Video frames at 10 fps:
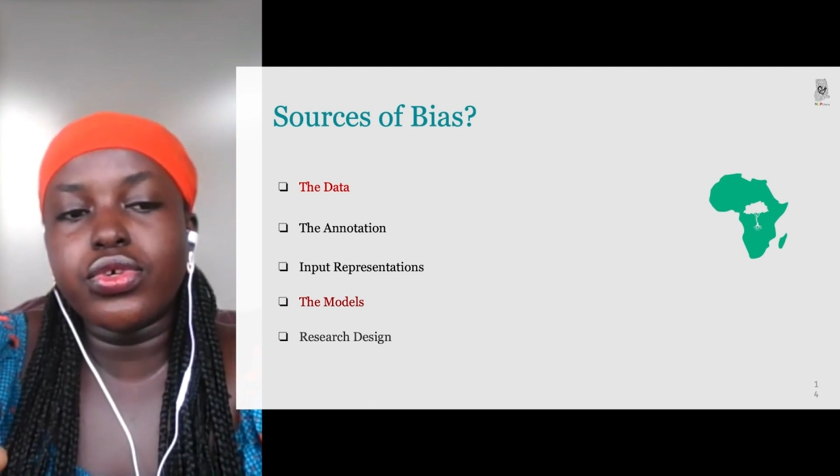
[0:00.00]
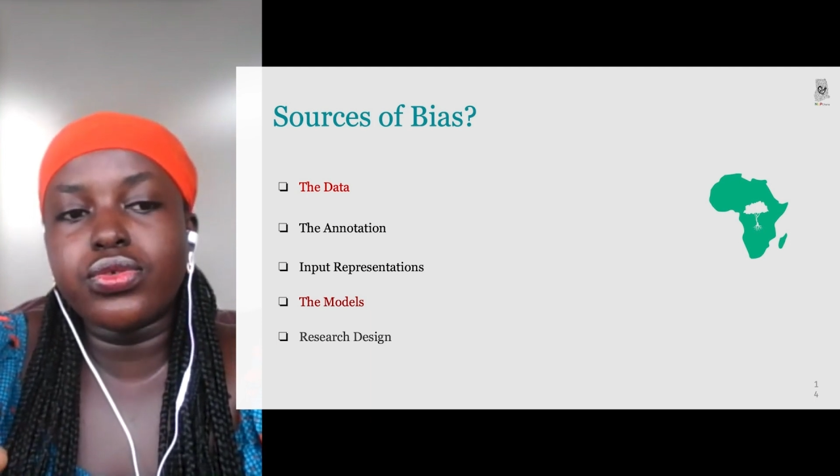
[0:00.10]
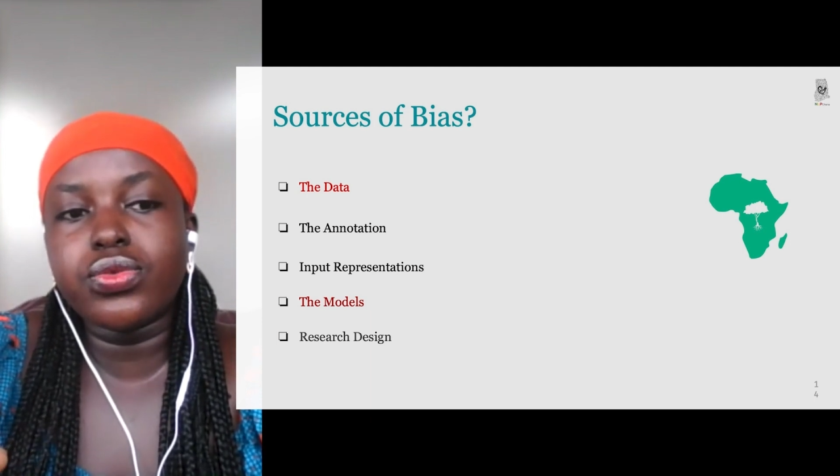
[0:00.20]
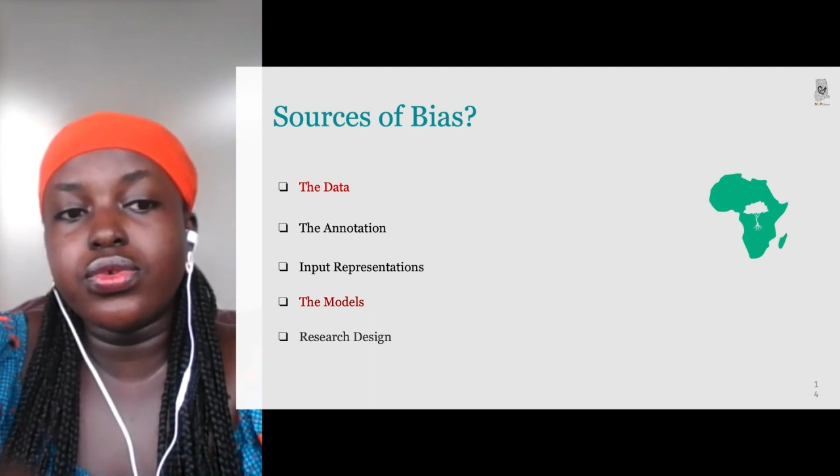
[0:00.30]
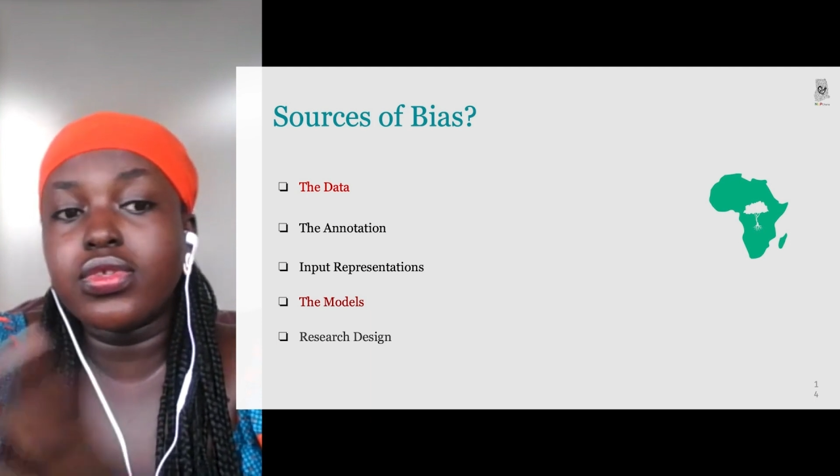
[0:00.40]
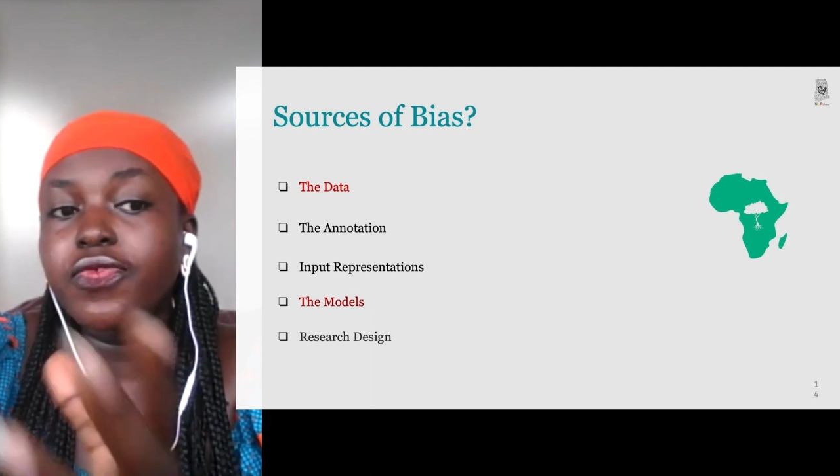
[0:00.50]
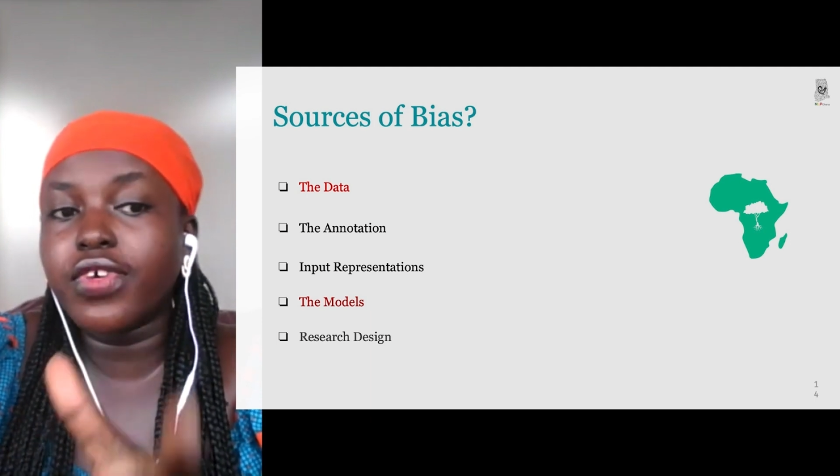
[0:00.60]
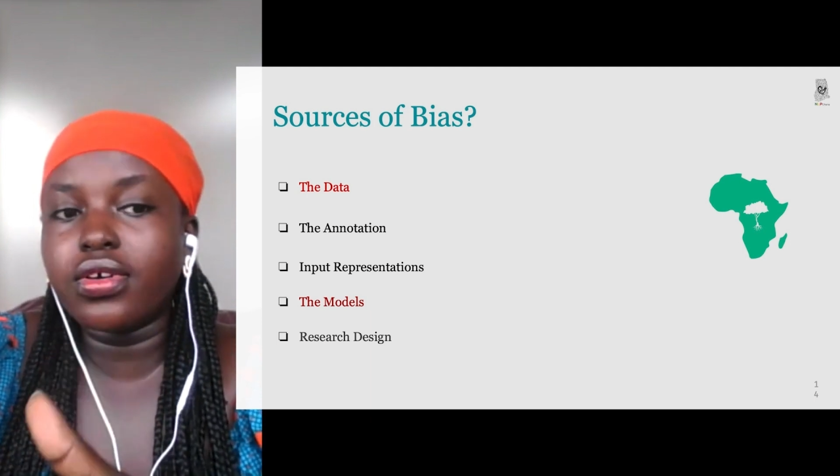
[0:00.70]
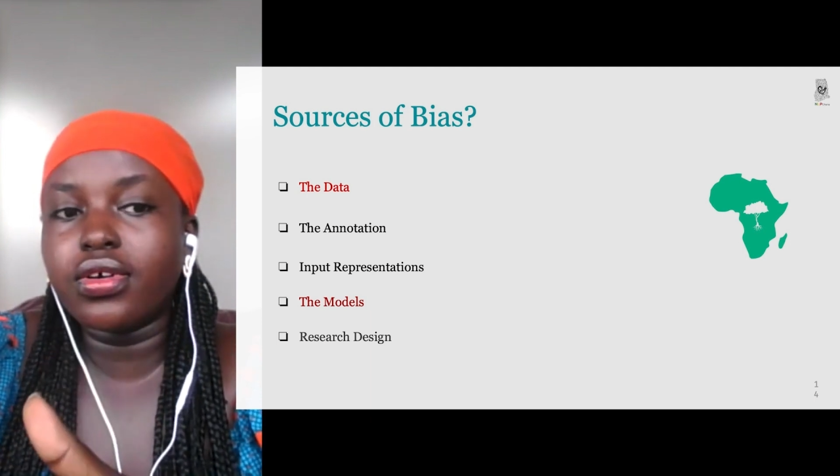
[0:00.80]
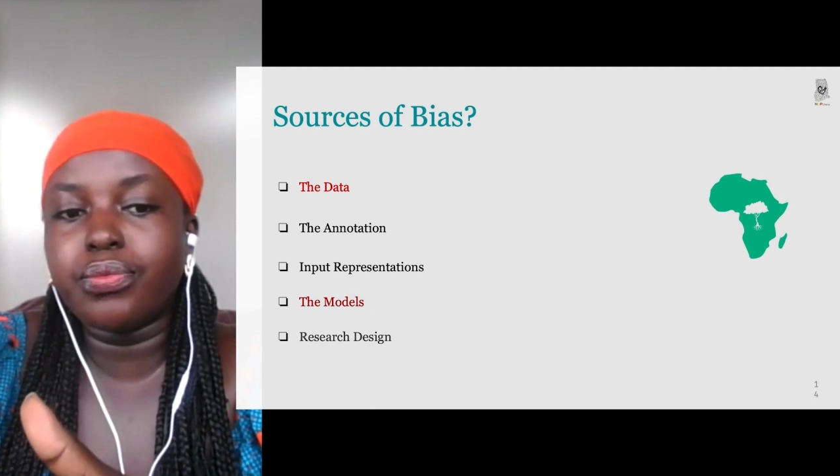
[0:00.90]
was
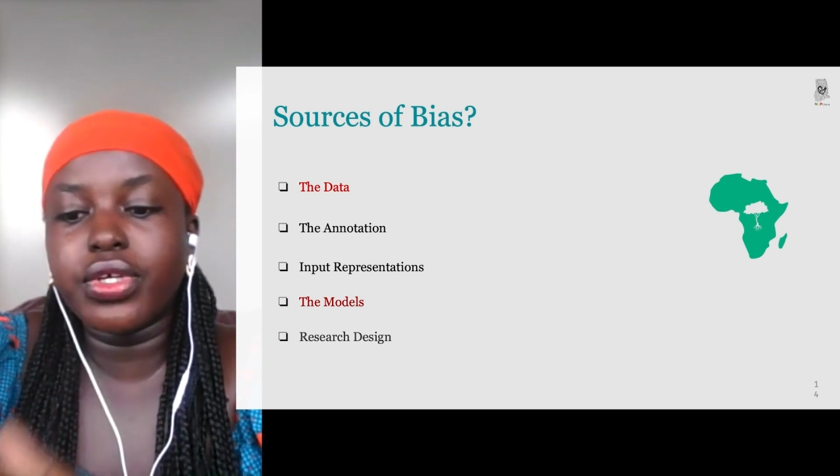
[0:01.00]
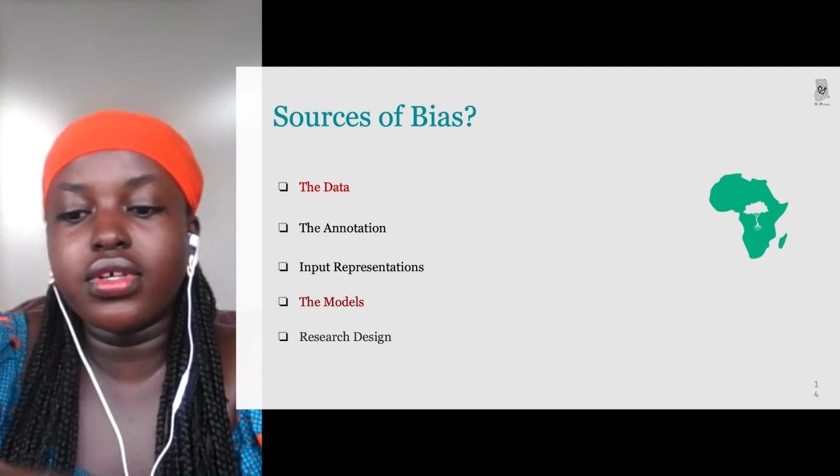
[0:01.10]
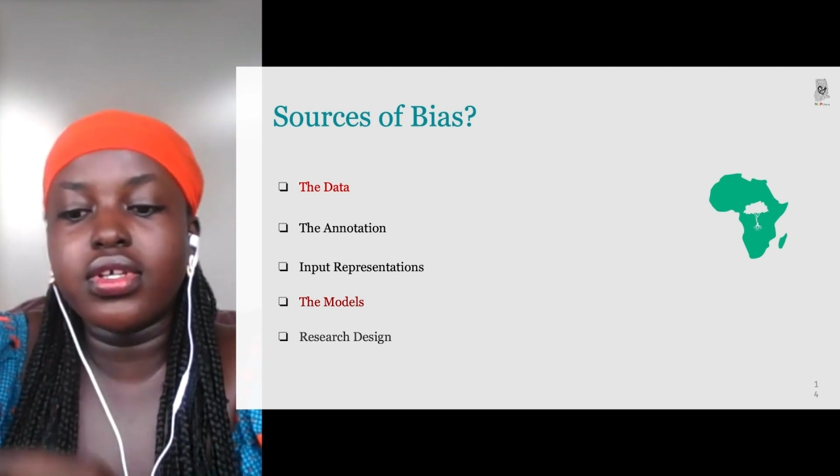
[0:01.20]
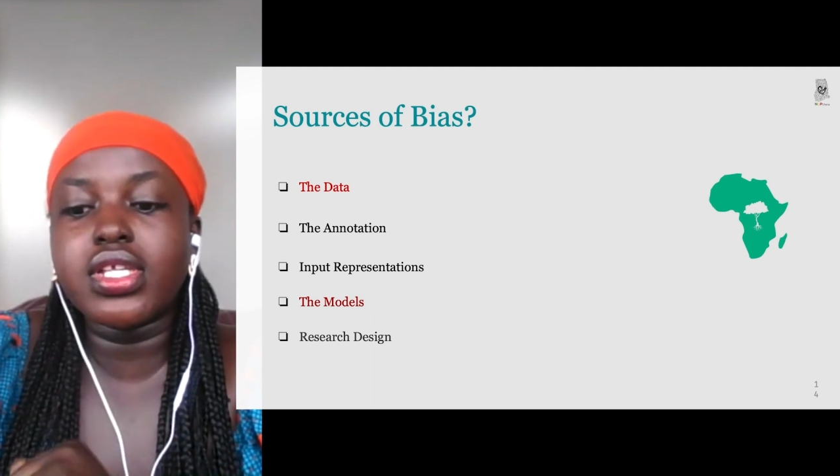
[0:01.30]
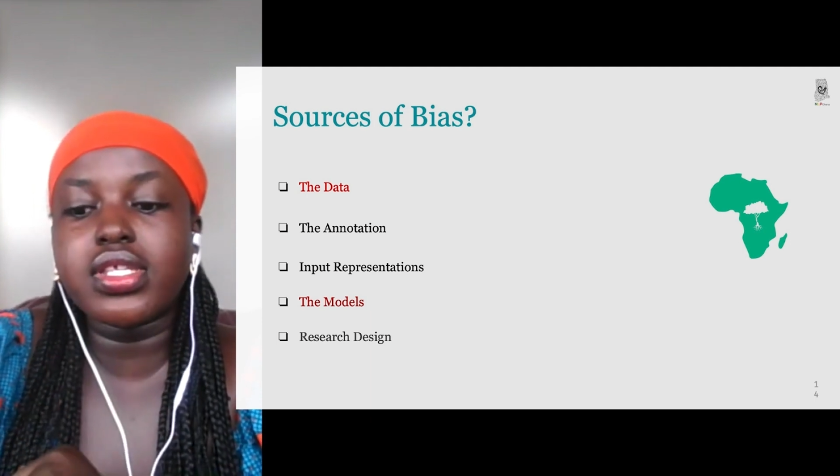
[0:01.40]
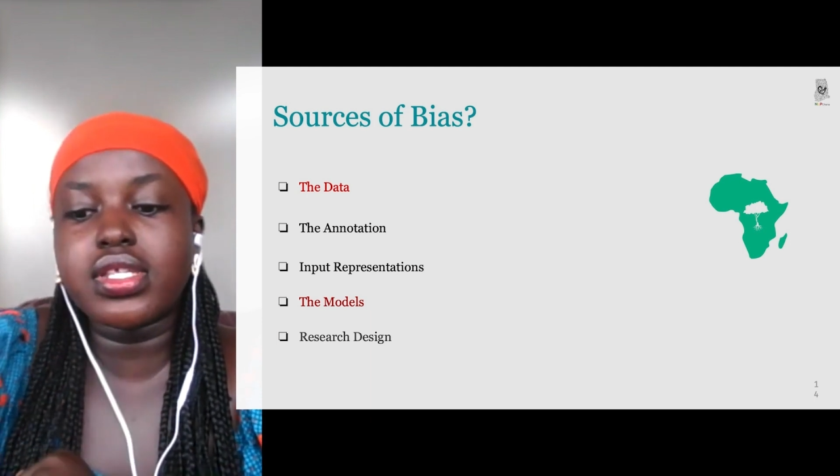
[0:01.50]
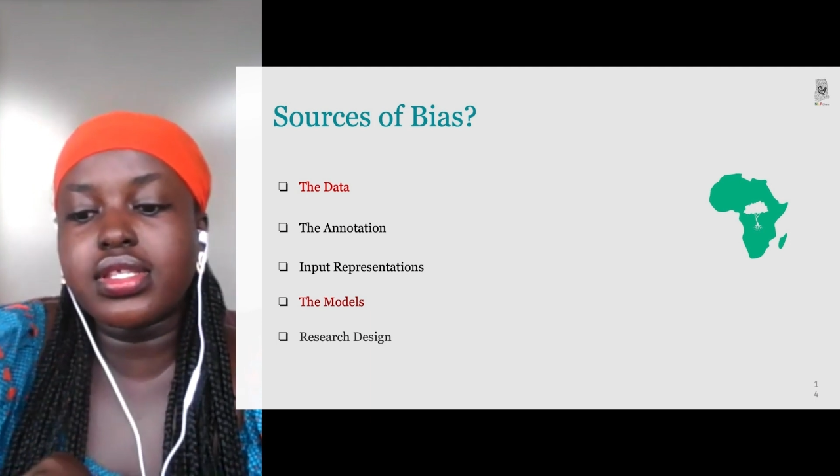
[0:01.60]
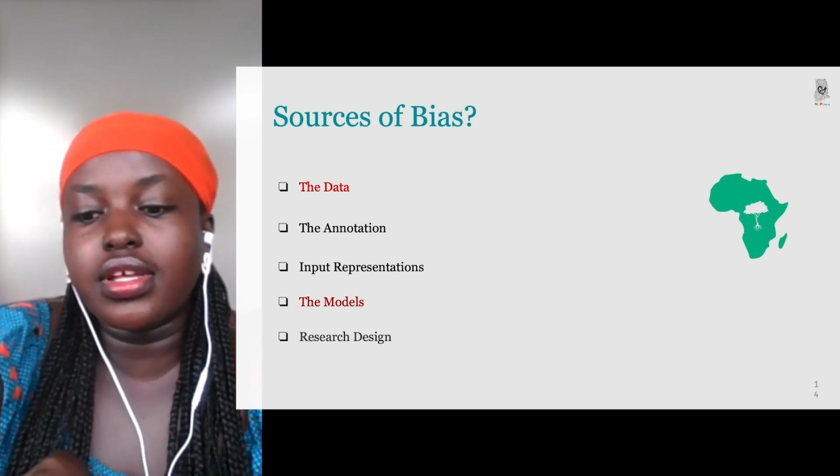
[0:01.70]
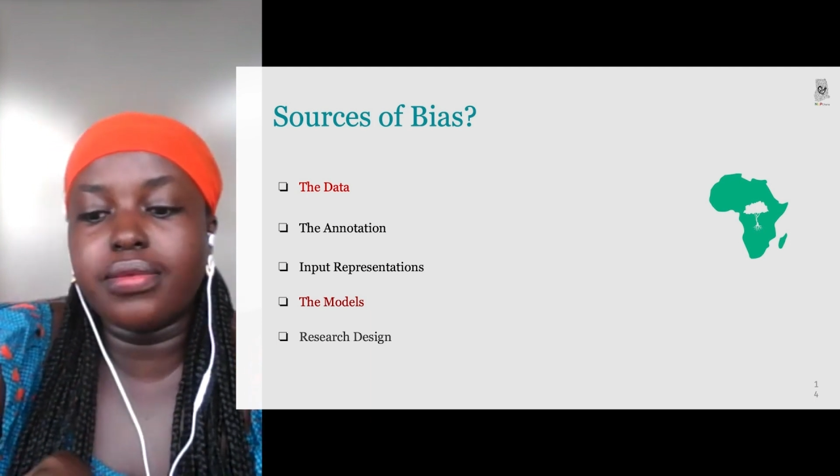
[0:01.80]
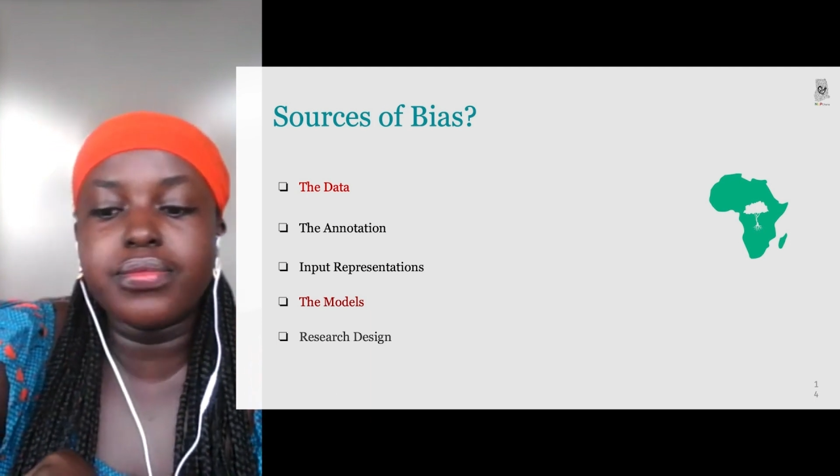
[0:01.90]
used for building the
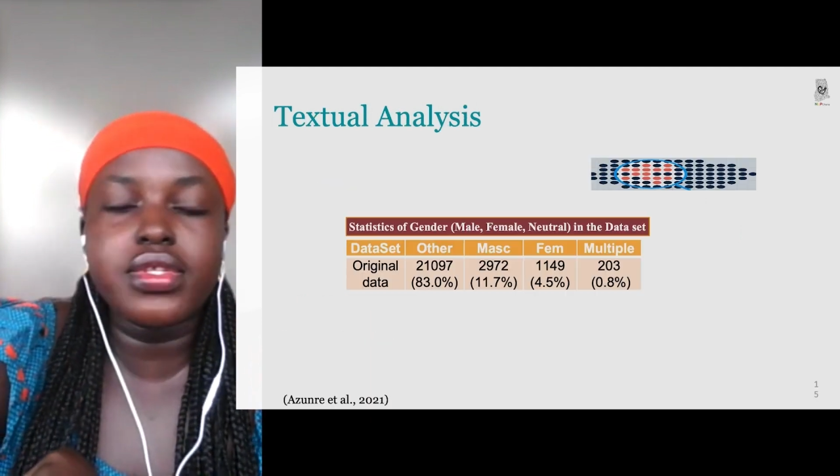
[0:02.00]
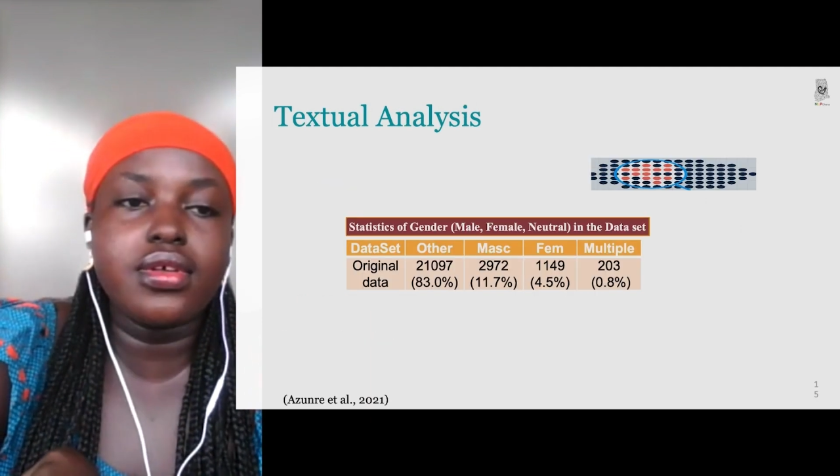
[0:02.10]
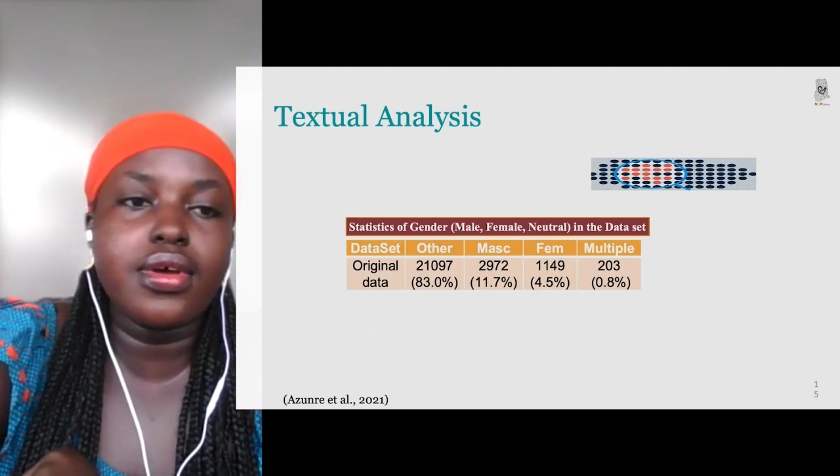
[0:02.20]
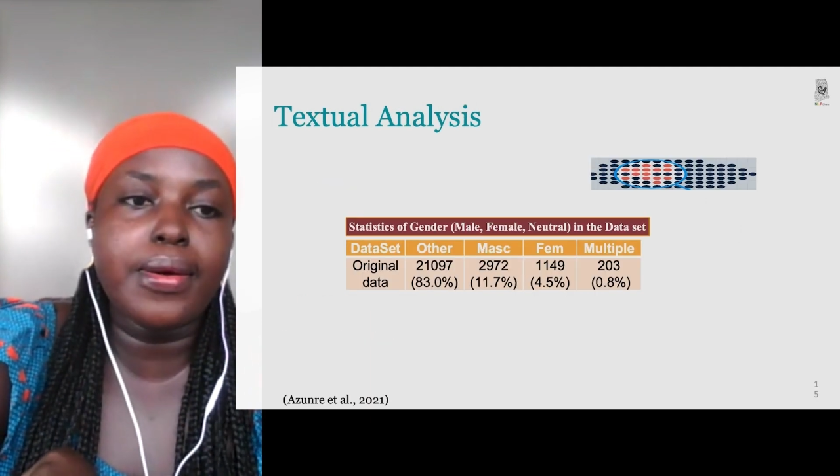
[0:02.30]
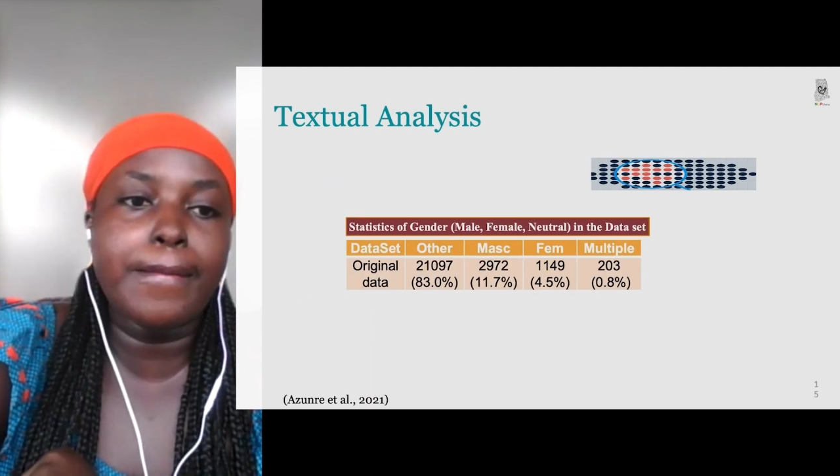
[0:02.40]
systems.